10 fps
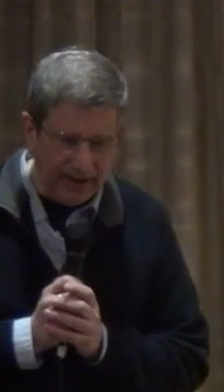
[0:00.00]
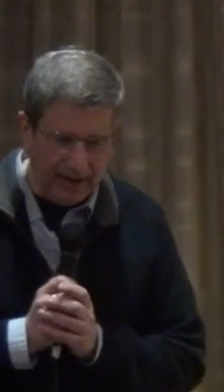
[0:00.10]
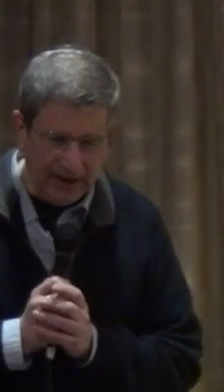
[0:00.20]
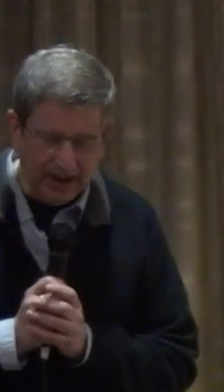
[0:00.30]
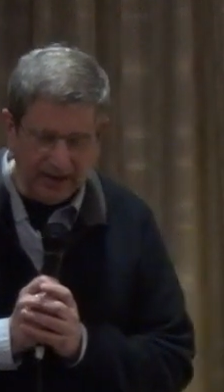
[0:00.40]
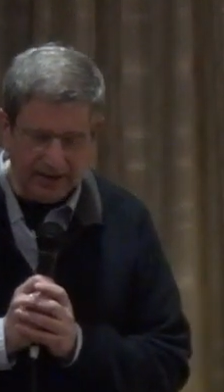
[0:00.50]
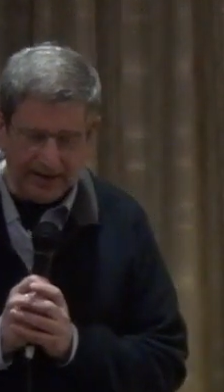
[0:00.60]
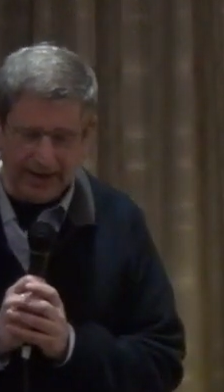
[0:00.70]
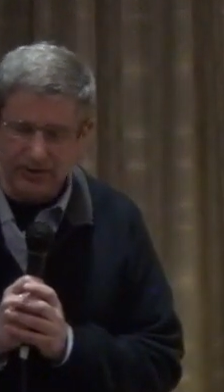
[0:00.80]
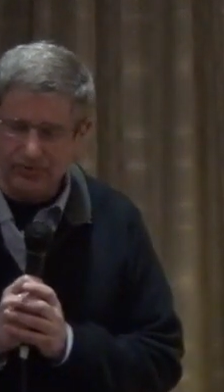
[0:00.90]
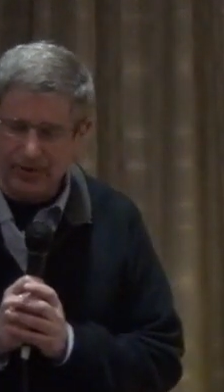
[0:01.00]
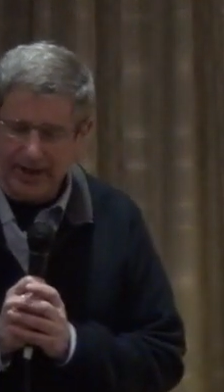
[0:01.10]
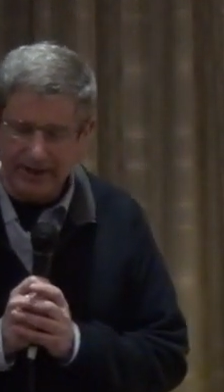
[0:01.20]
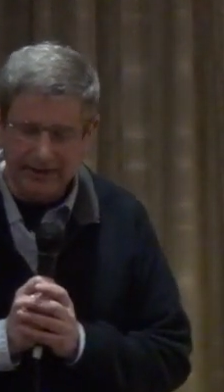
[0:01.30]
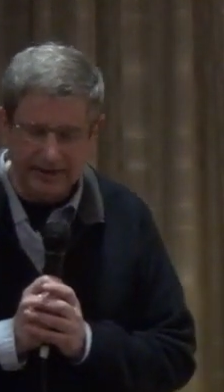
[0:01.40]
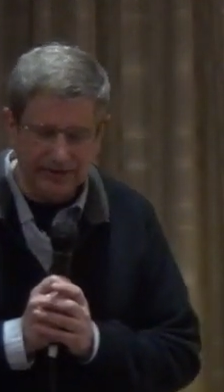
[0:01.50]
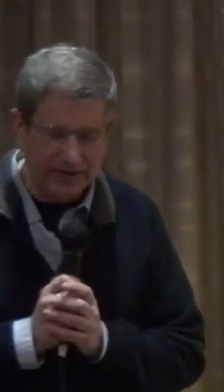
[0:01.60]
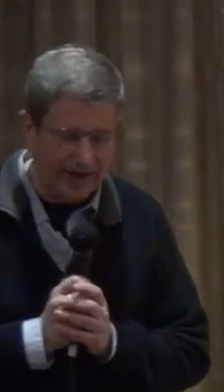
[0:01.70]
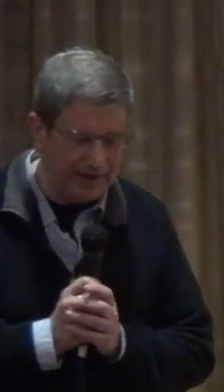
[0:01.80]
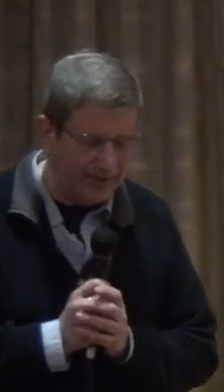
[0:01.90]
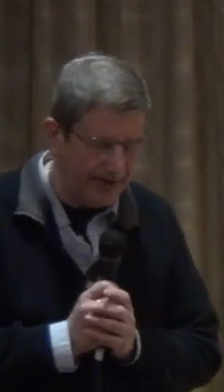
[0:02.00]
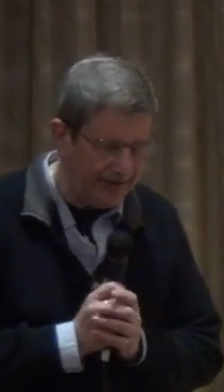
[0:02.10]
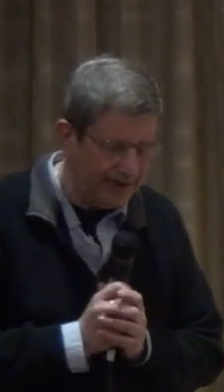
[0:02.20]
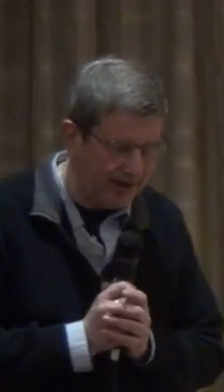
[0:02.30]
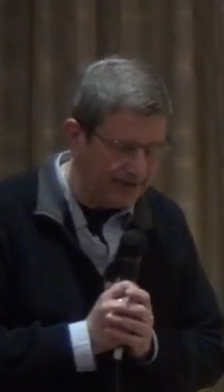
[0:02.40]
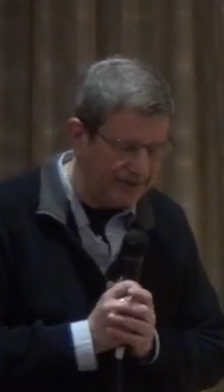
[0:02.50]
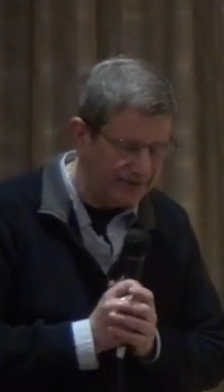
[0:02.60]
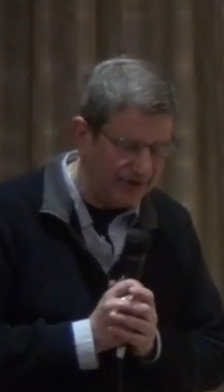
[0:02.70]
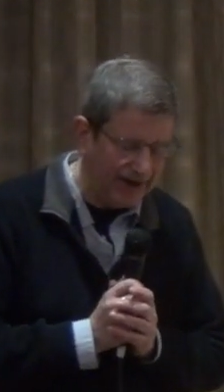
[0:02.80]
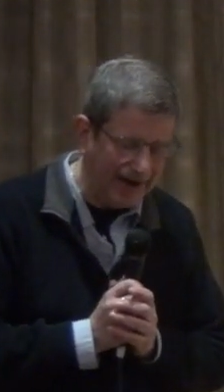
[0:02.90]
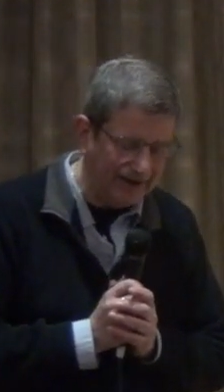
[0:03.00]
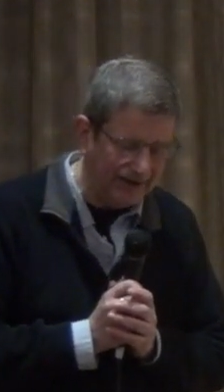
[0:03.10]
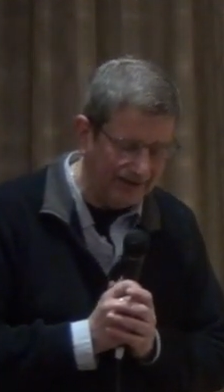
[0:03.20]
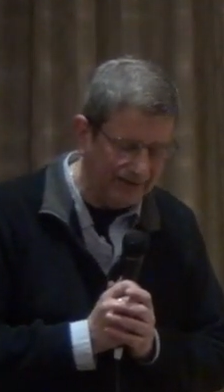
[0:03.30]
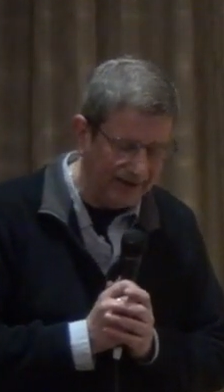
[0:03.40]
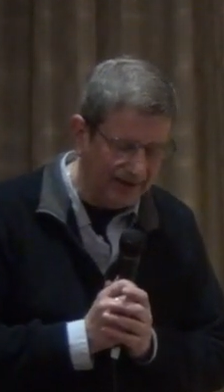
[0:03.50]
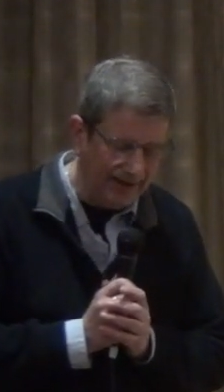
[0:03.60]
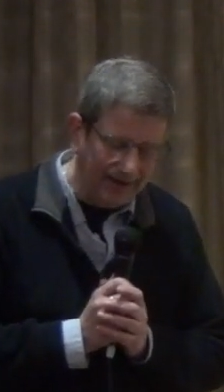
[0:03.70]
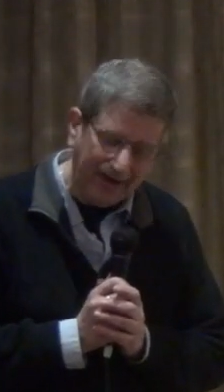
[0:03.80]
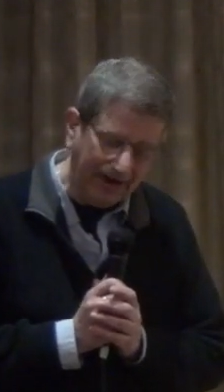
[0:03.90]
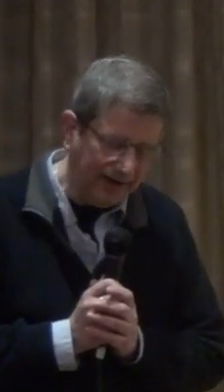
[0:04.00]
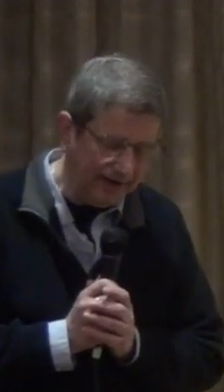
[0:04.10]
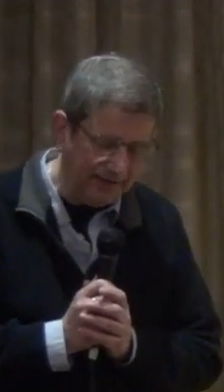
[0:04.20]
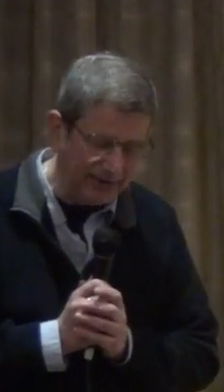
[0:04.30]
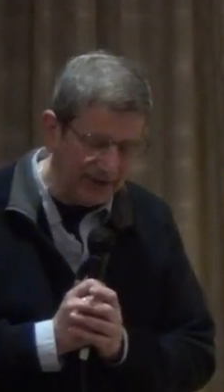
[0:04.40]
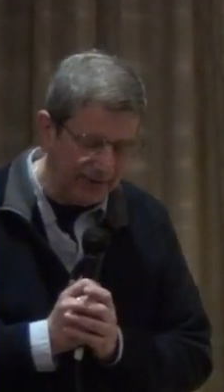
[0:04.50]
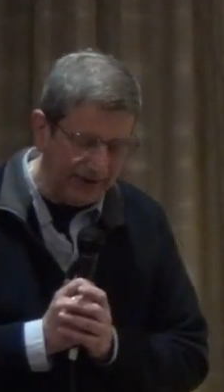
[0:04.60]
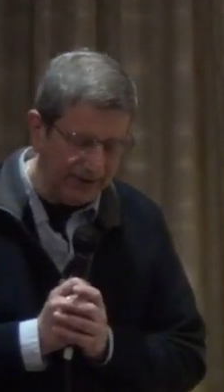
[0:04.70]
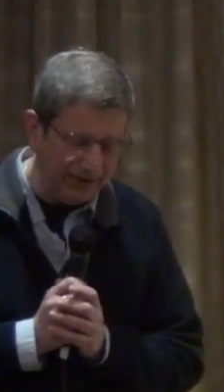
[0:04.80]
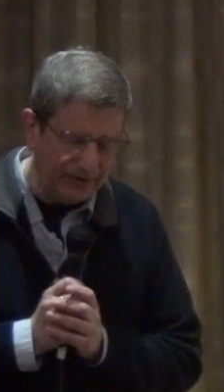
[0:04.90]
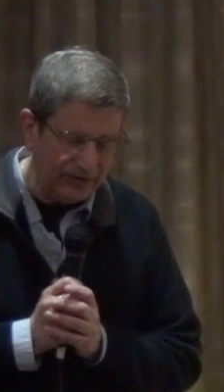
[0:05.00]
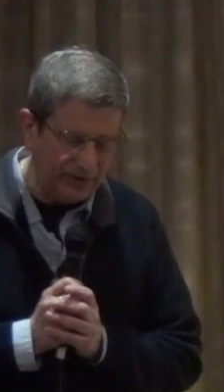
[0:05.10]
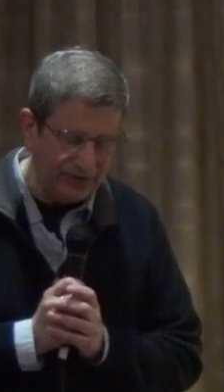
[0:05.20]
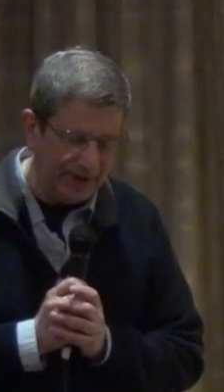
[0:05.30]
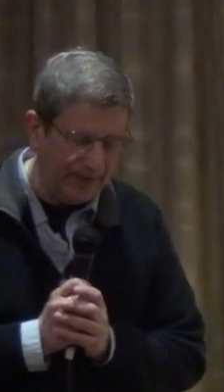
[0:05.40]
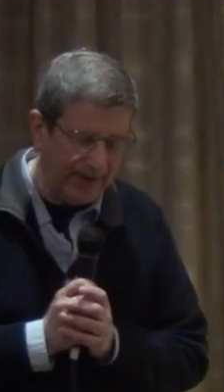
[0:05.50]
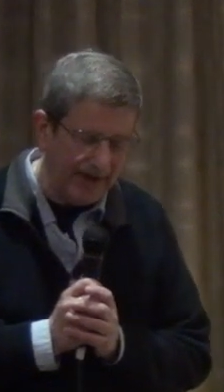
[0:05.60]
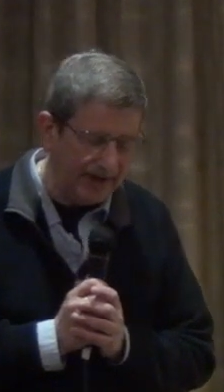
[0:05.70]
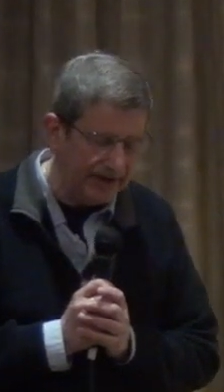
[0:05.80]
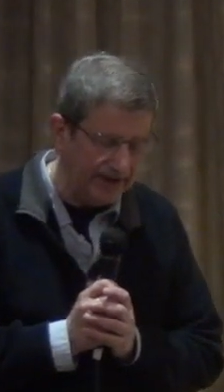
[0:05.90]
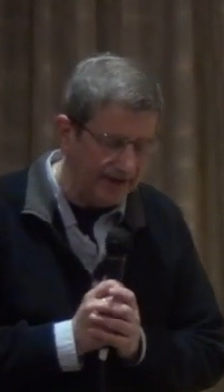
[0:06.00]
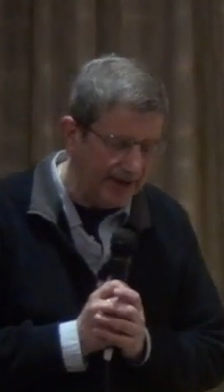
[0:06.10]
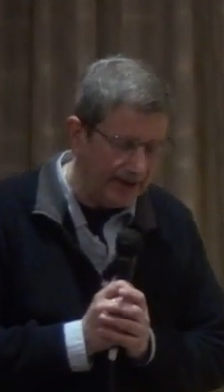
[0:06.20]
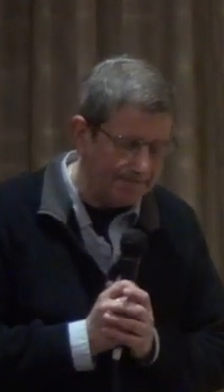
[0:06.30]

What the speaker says: on a train in January, coming to Chicago with literally on the shirts on our back. And